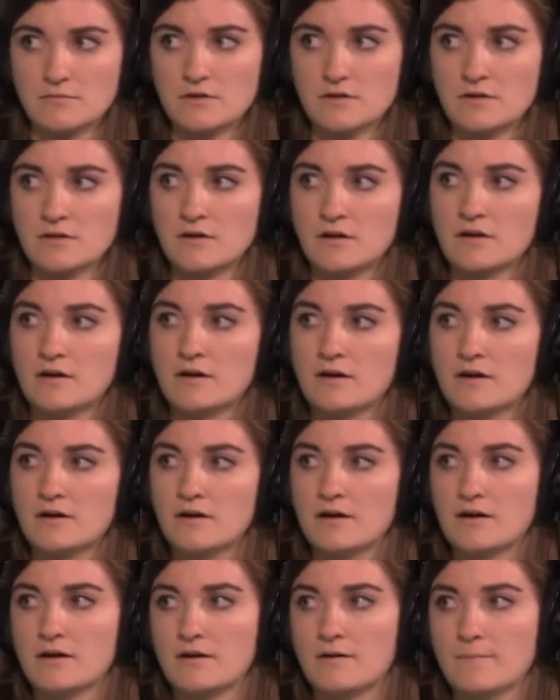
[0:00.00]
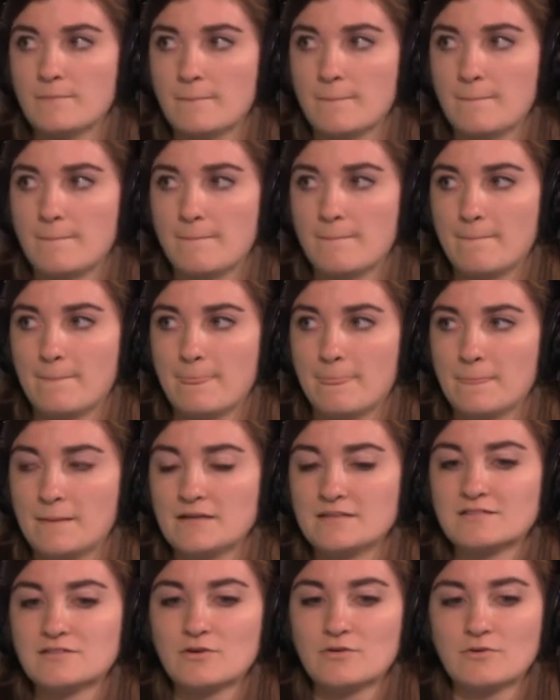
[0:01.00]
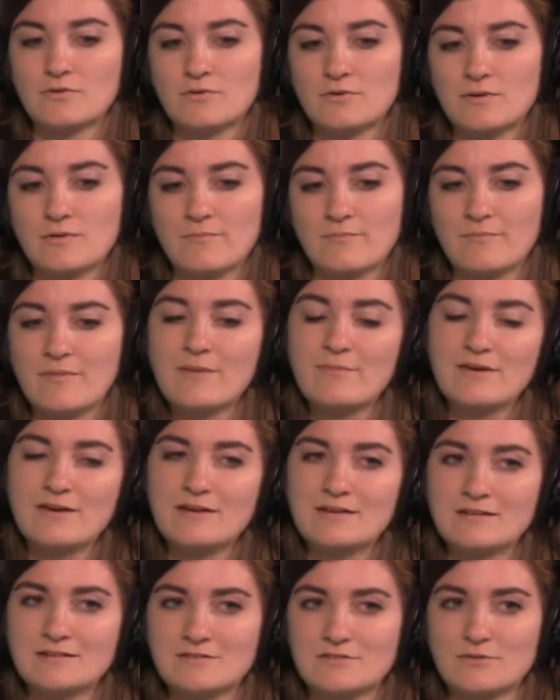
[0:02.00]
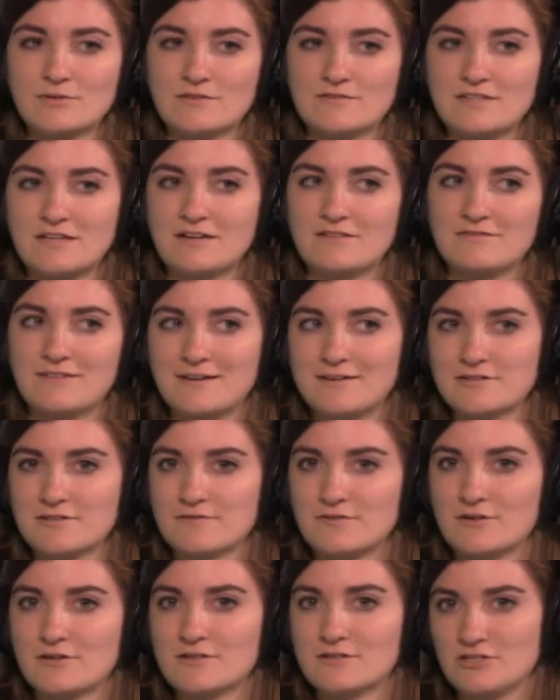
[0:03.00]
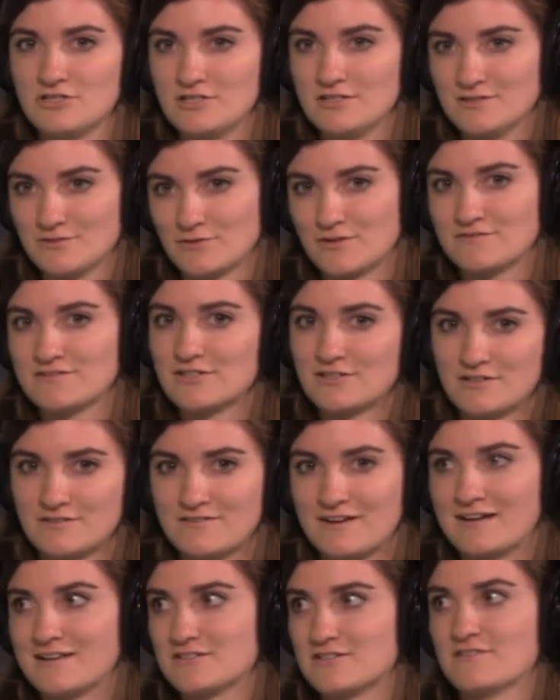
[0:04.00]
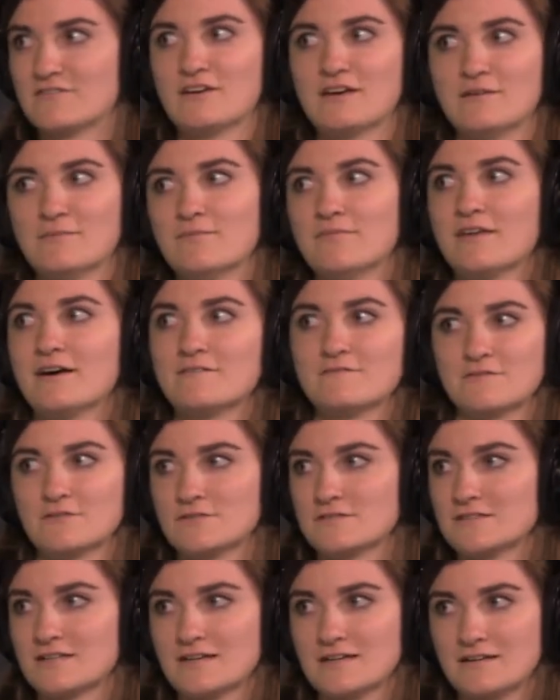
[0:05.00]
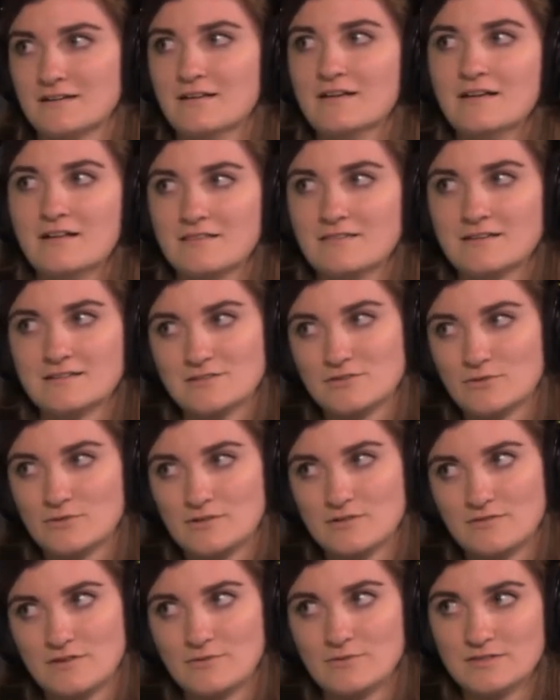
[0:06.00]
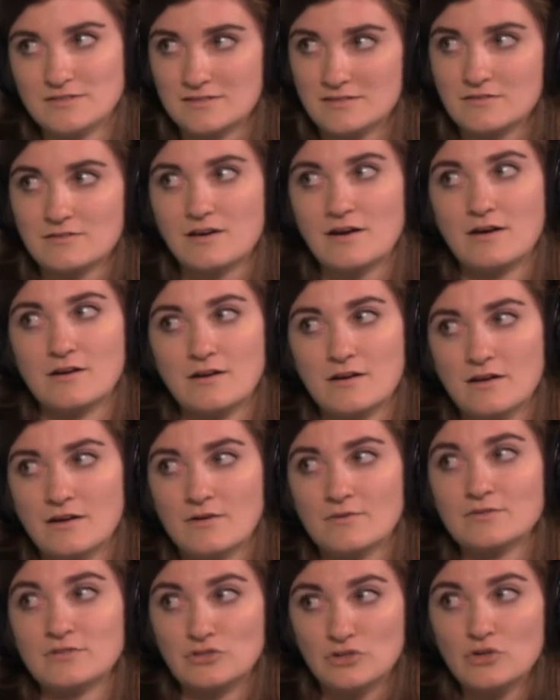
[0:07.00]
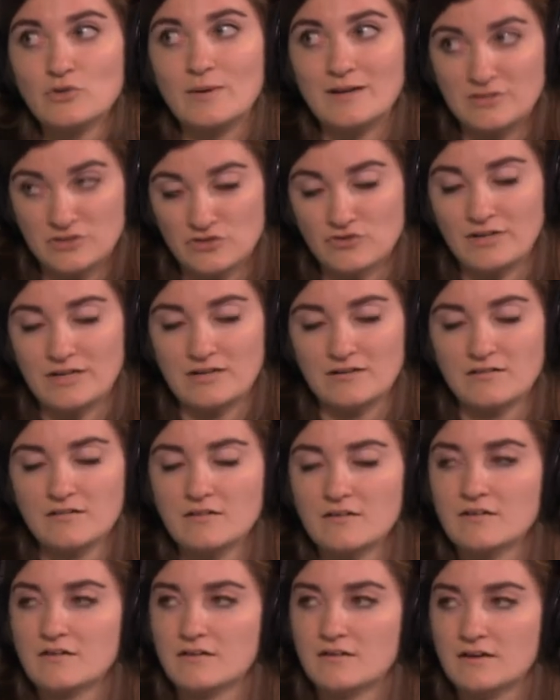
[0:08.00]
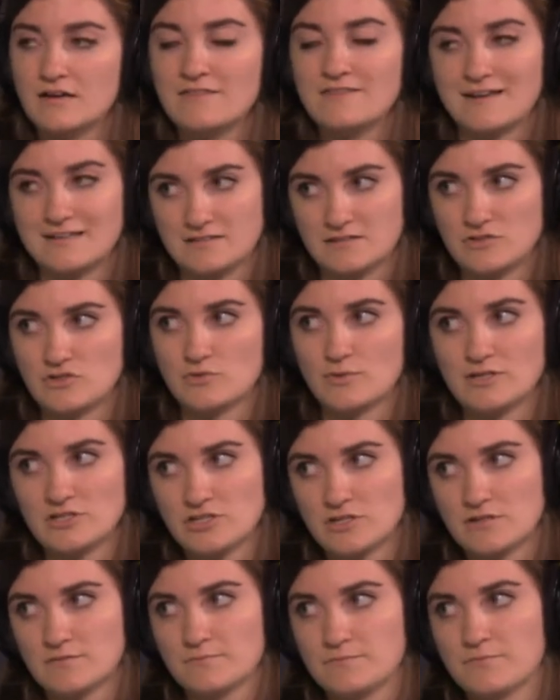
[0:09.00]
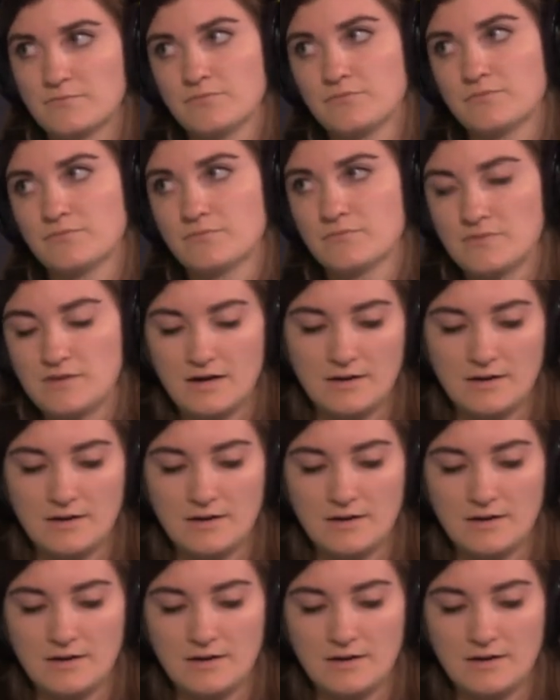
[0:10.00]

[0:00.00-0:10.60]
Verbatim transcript: Right. Um, and so maybe he did sort of take advantage of her, and she sort of took advantage of him that first night that's sort of uh, it was a, it was a two-way street. street. Yes. In that situation. Agreed. Yeah.